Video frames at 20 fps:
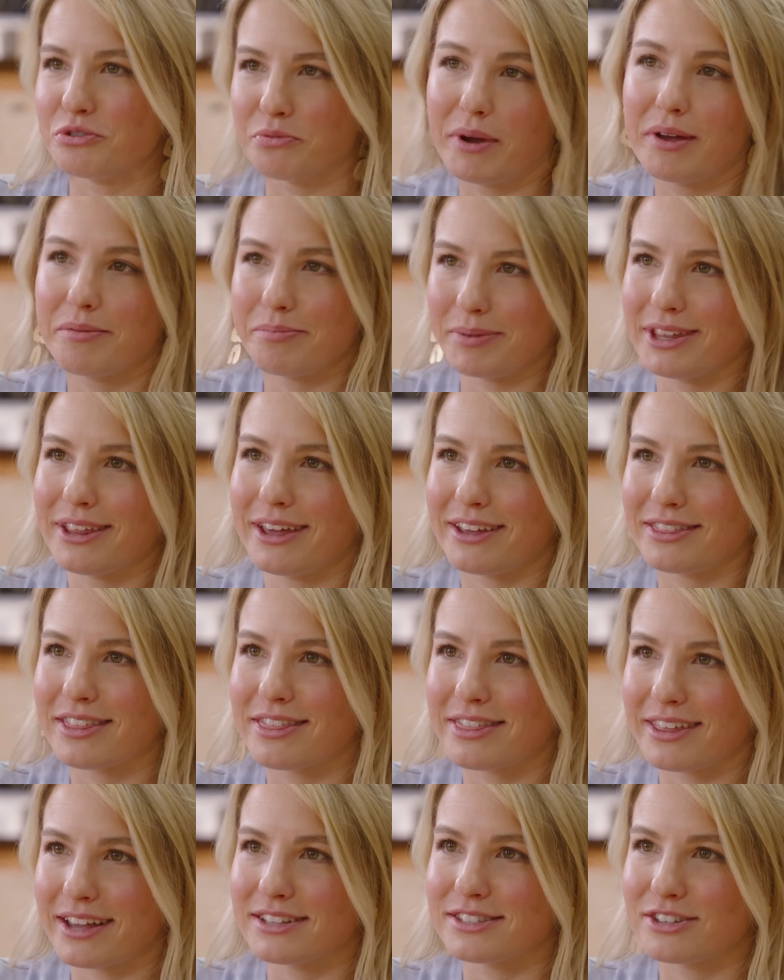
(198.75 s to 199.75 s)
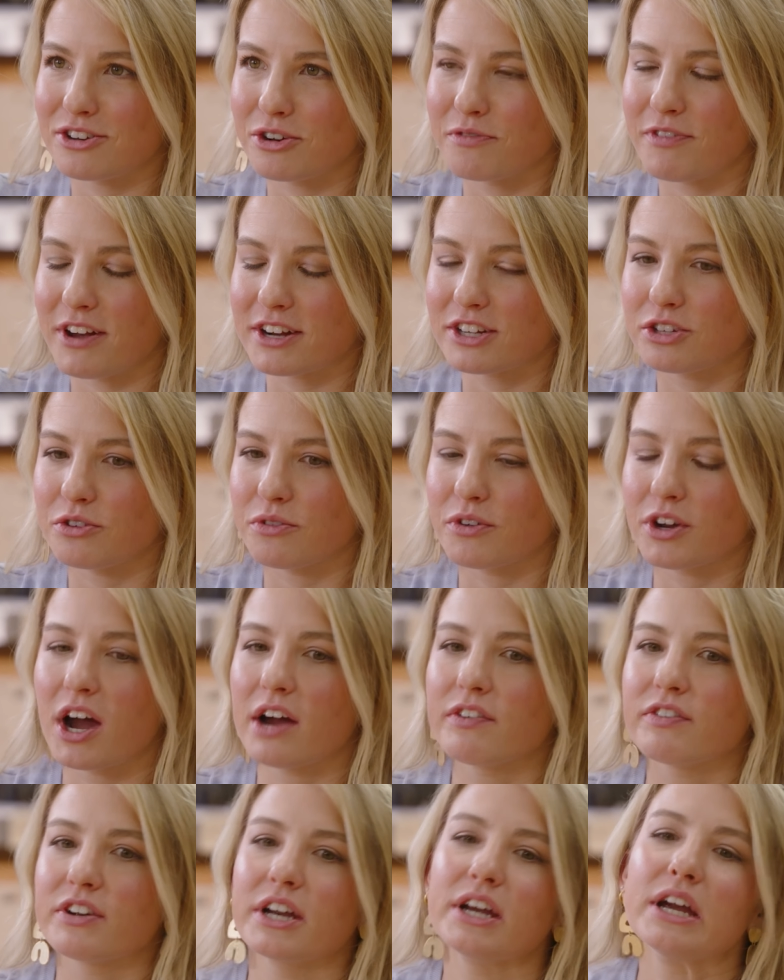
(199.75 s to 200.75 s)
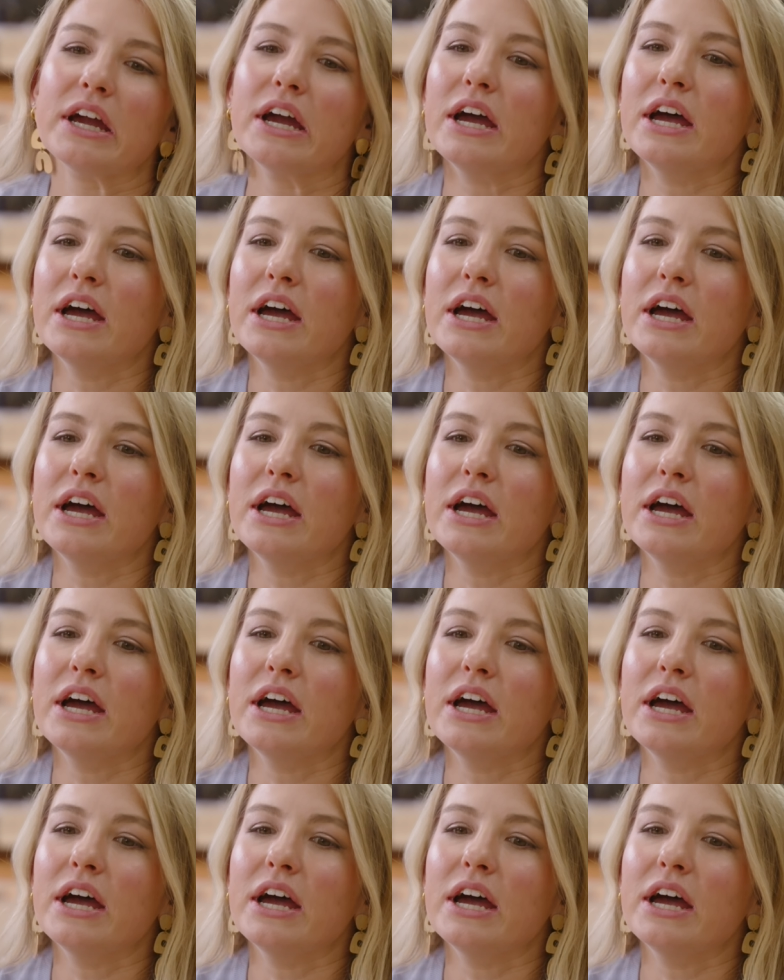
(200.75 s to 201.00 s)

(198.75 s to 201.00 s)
It might be like the things that are affecting your recovery.